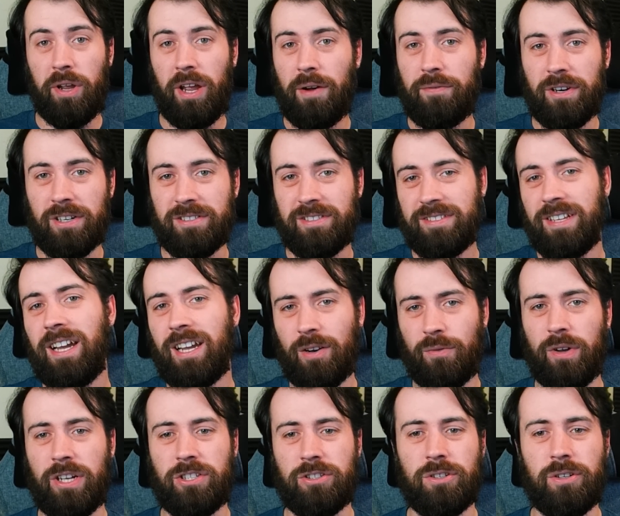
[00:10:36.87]
We have our
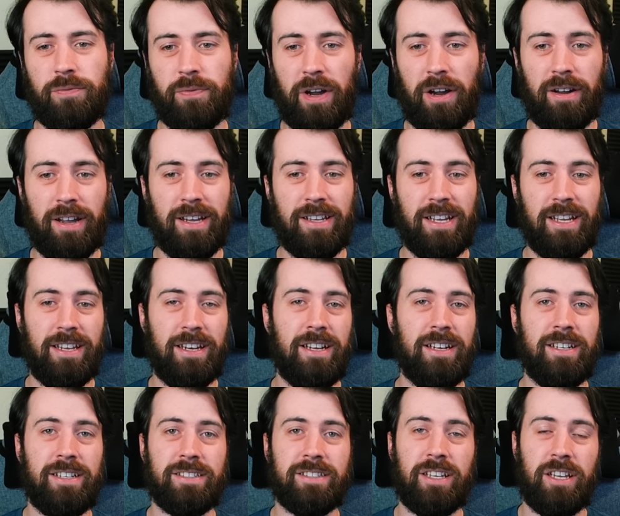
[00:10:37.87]
second regional variant, and
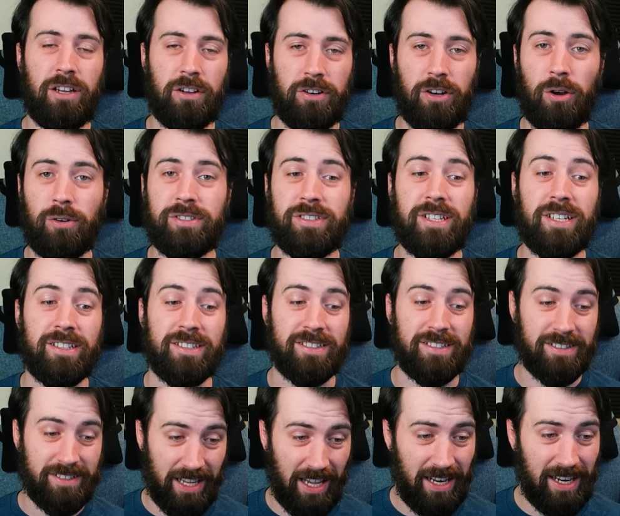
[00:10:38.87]
it is Keonosian
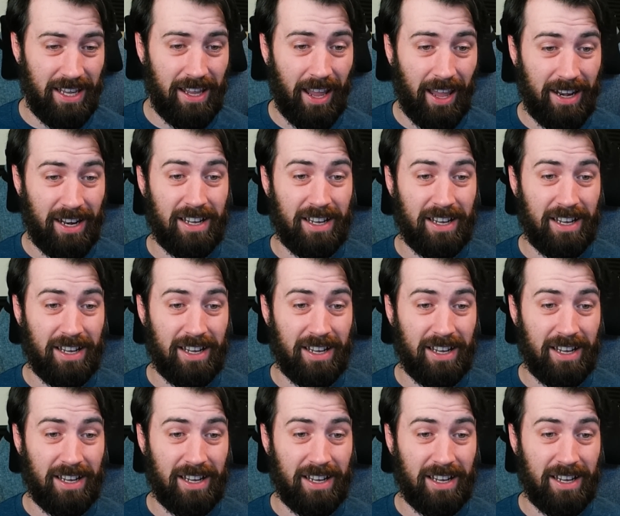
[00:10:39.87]
Skitty,